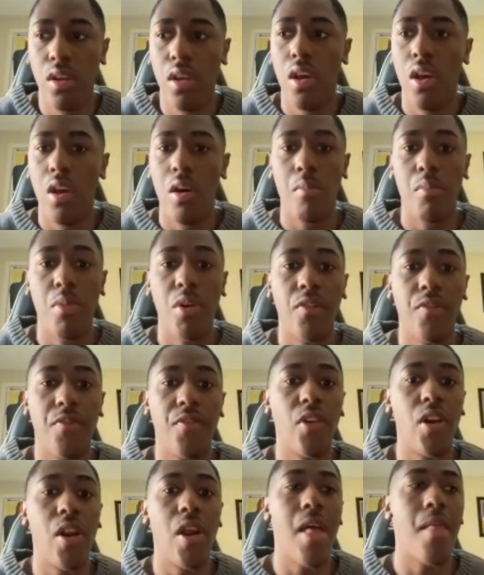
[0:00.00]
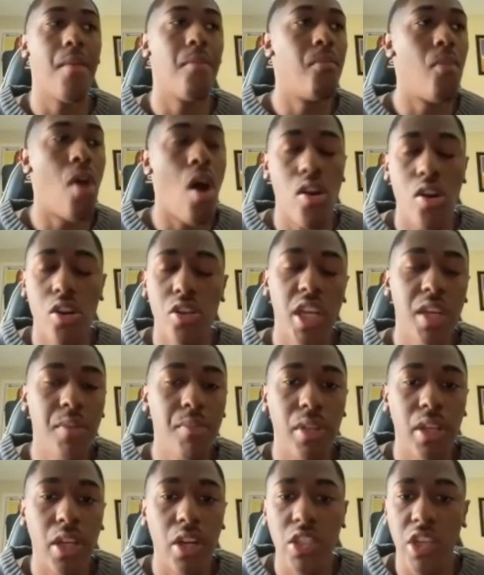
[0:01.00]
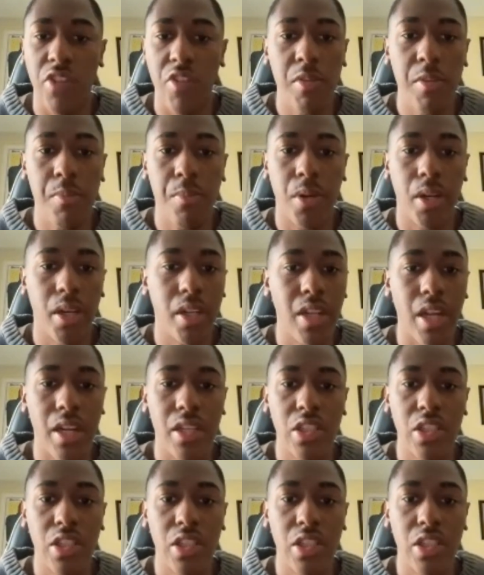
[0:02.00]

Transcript: But for modern day players, everybody that just